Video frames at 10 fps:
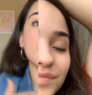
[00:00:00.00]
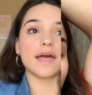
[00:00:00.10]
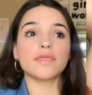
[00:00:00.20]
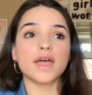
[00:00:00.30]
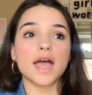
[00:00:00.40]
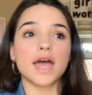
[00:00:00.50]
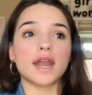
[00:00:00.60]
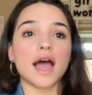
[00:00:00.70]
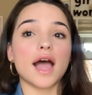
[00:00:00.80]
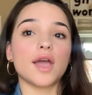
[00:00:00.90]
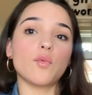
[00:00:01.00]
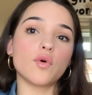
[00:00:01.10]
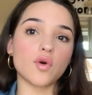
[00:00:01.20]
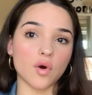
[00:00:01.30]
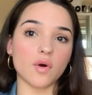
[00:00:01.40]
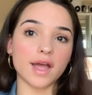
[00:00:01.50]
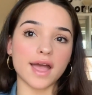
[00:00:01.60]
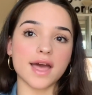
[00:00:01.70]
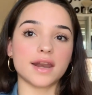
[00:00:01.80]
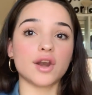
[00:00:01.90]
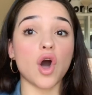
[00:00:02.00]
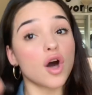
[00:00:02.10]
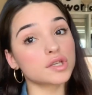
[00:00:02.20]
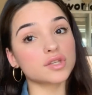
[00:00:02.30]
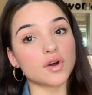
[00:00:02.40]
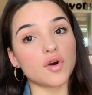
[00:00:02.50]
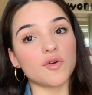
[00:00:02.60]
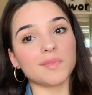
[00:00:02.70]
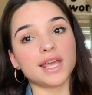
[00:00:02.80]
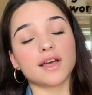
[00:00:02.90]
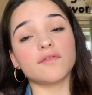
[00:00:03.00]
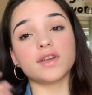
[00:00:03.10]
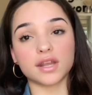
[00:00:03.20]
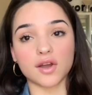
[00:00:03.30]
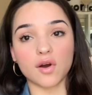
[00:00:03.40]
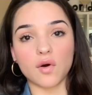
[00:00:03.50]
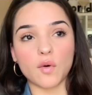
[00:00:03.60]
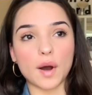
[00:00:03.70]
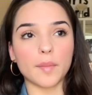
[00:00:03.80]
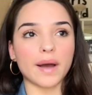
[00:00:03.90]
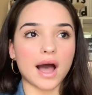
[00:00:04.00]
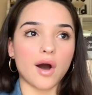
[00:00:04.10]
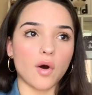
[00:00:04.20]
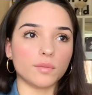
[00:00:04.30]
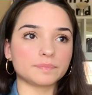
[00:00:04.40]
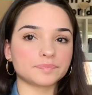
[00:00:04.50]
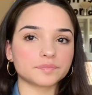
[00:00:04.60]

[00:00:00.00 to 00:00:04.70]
And then I will go ahead and also make a video about